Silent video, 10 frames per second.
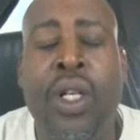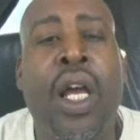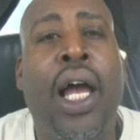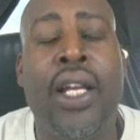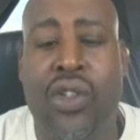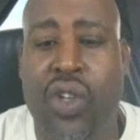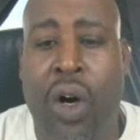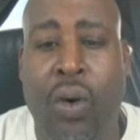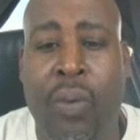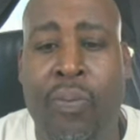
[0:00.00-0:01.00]
And
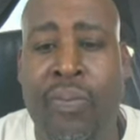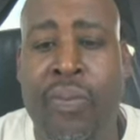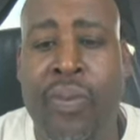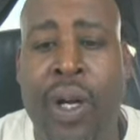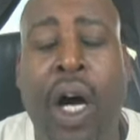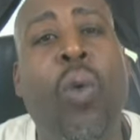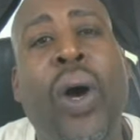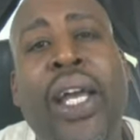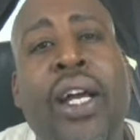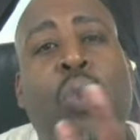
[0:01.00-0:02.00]
so
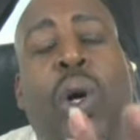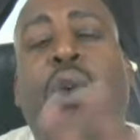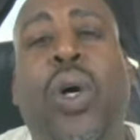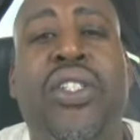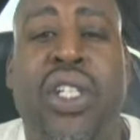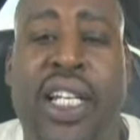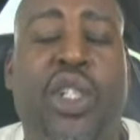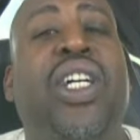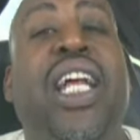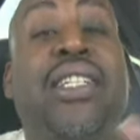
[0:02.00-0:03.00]
one question that you
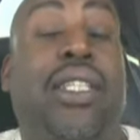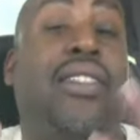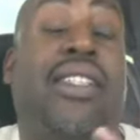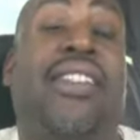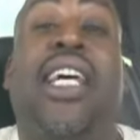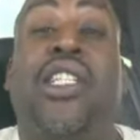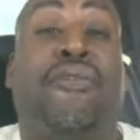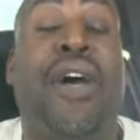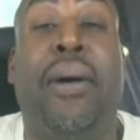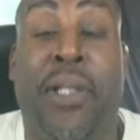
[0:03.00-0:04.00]
can ask, let's just say it's a
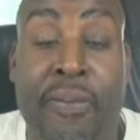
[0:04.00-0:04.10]
family.